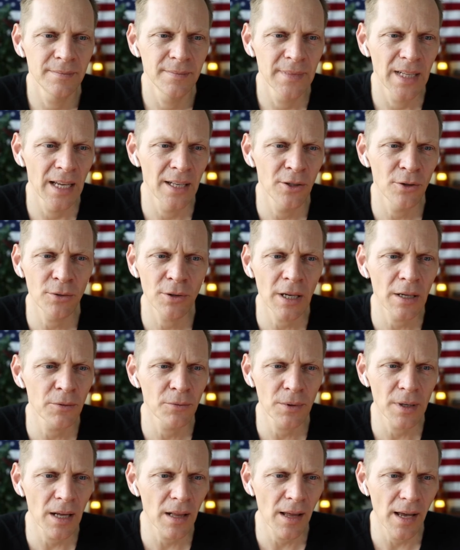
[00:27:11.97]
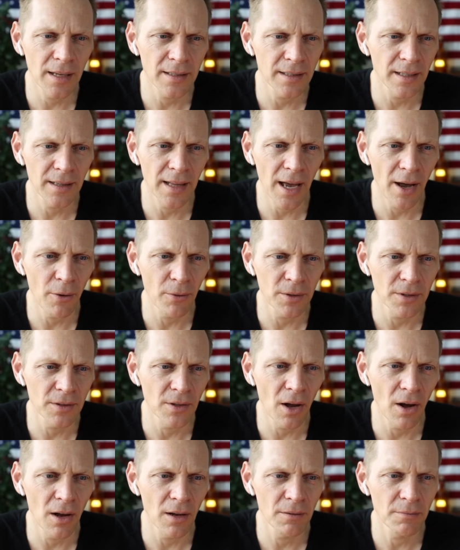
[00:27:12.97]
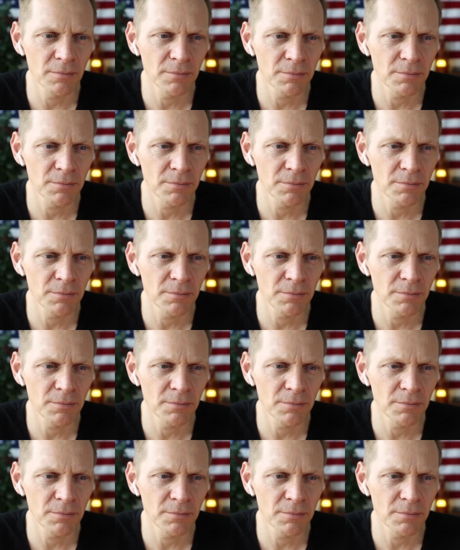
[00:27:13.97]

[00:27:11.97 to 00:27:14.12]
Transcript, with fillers: And you didn't realize that that was not